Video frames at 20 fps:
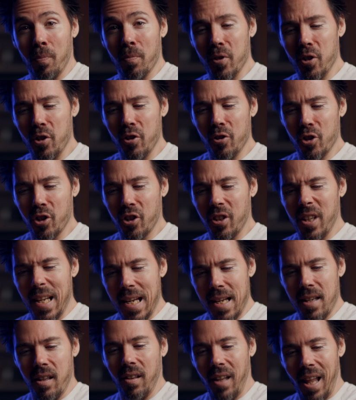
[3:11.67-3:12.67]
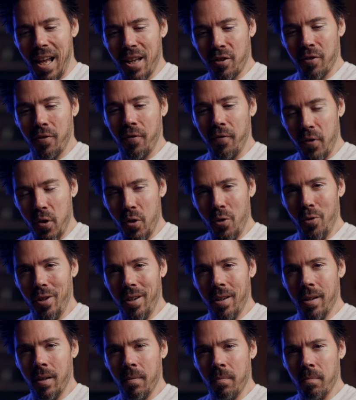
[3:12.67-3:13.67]
Do you just eat less
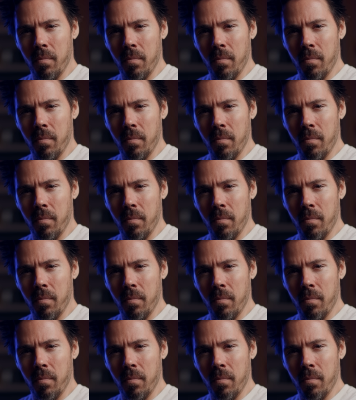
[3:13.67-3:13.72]
food?